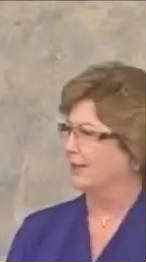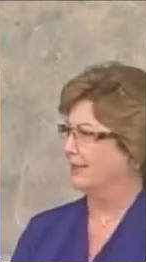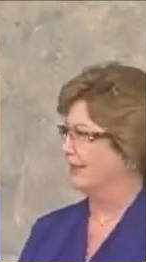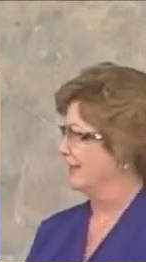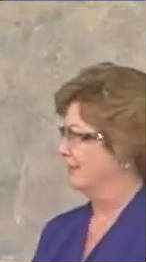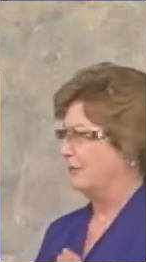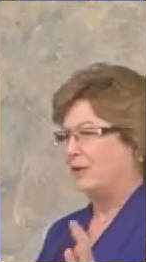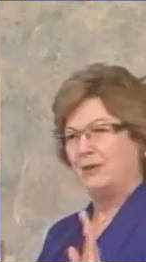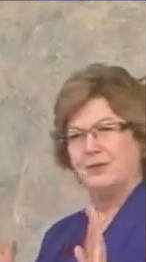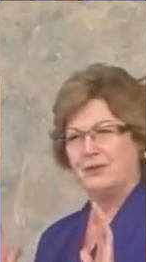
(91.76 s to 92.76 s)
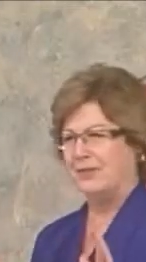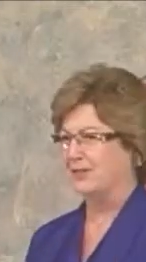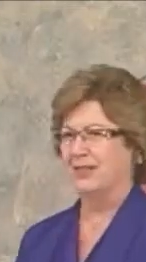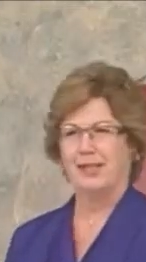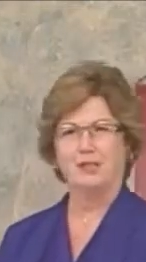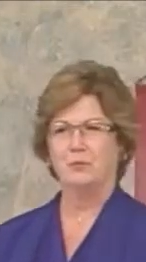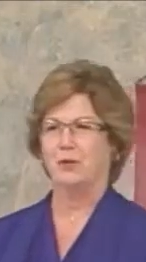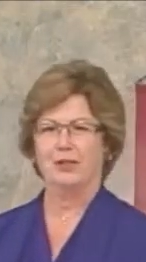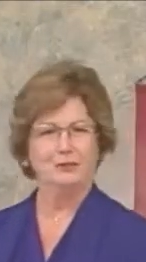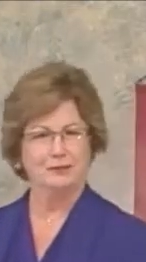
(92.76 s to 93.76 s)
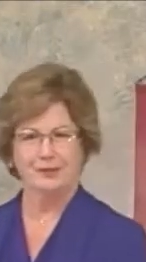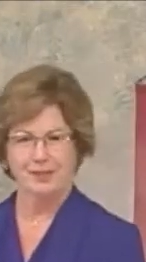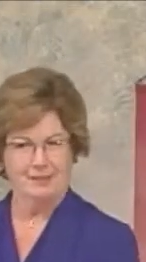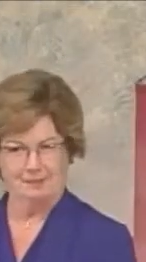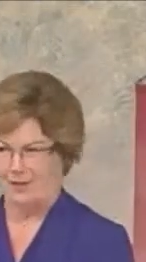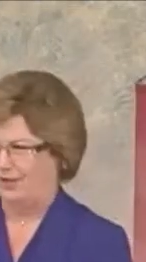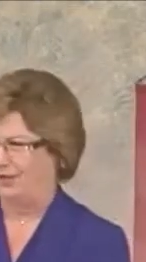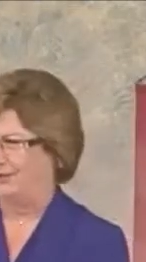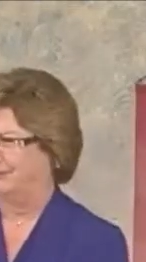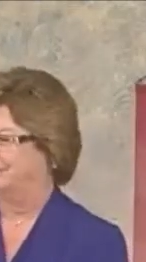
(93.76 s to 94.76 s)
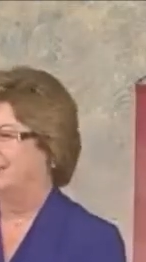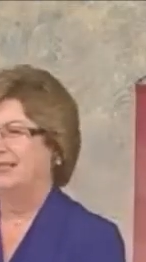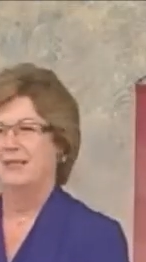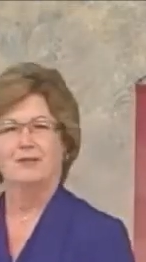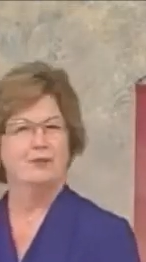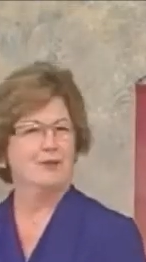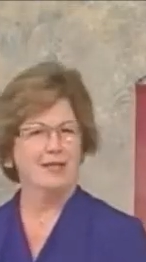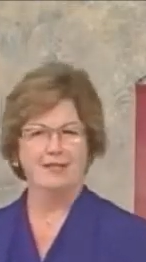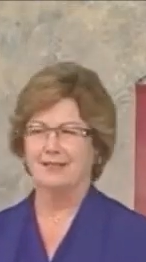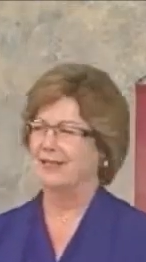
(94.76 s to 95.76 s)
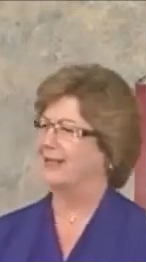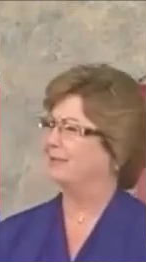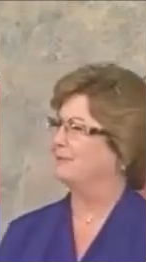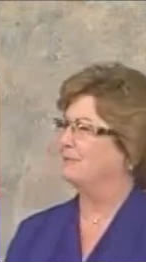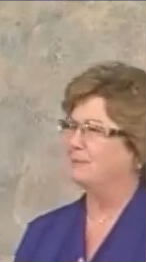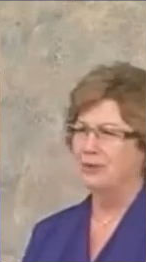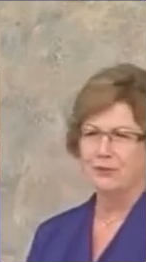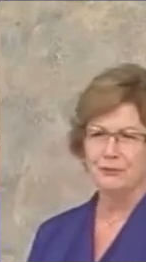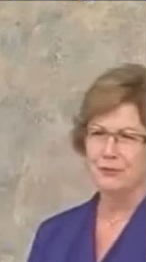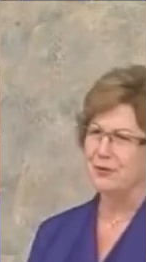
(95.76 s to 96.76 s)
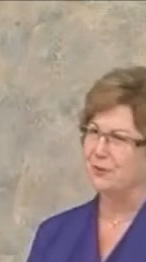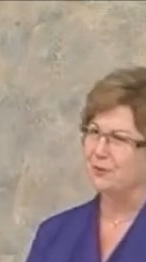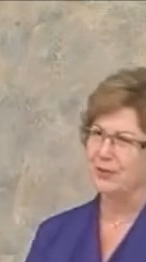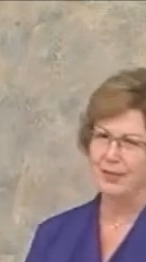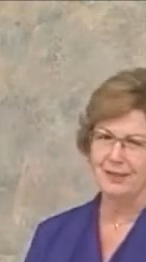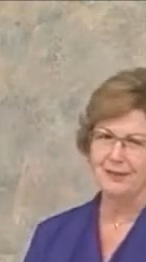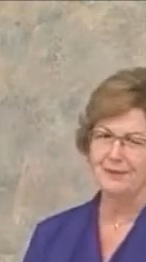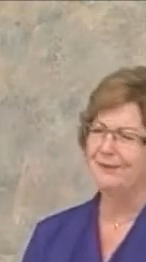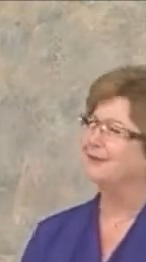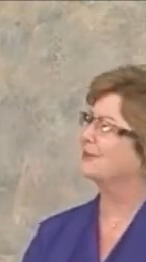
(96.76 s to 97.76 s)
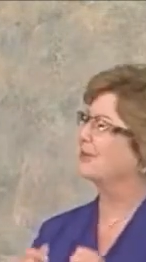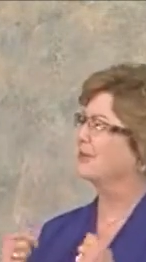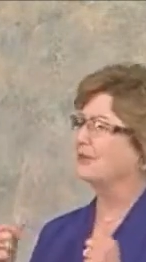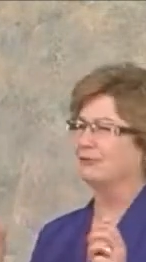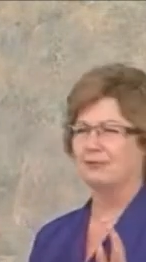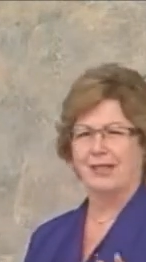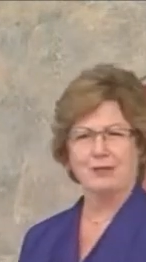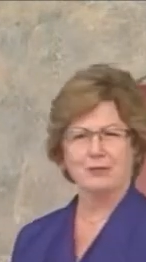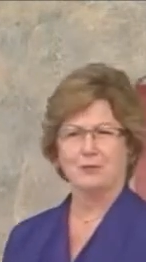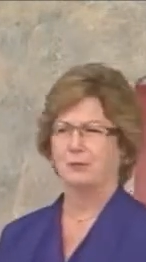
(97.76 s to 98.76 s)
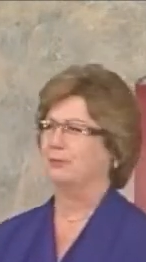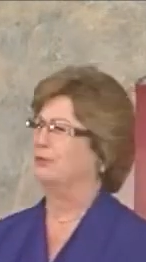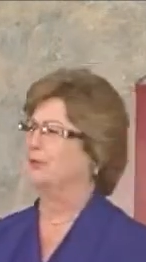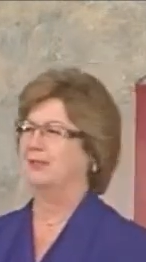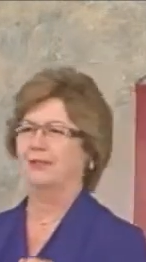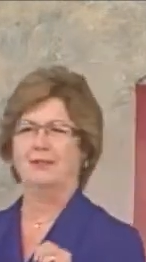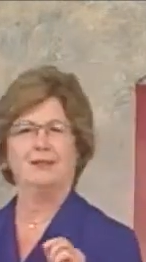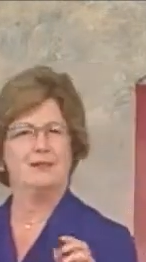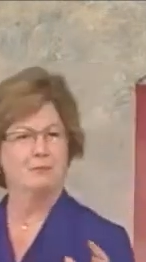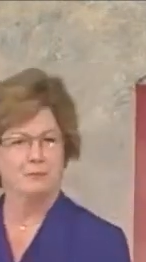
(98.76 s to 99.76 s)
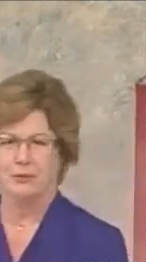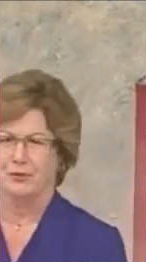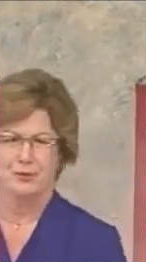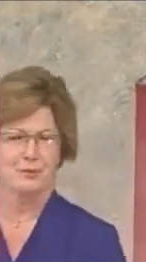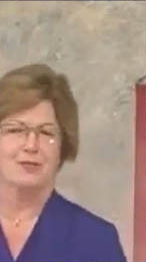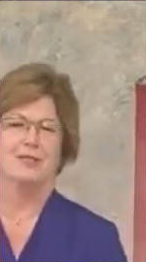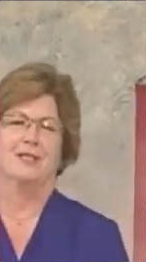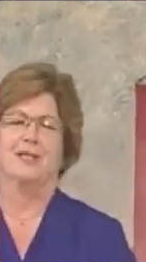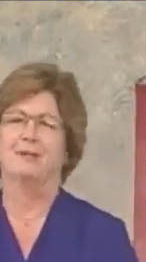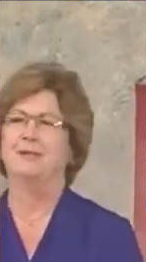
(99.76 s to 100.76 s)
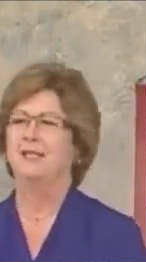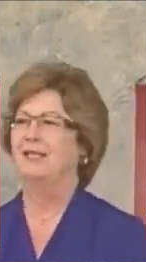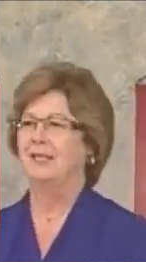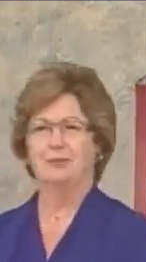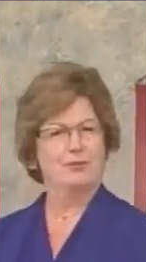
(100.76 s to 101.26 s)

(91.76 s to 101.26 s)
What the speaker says: in Cincinnati's wonderful Eden Park. Great day, beautiful spring, the flowers were blooming, the birds were singing. It was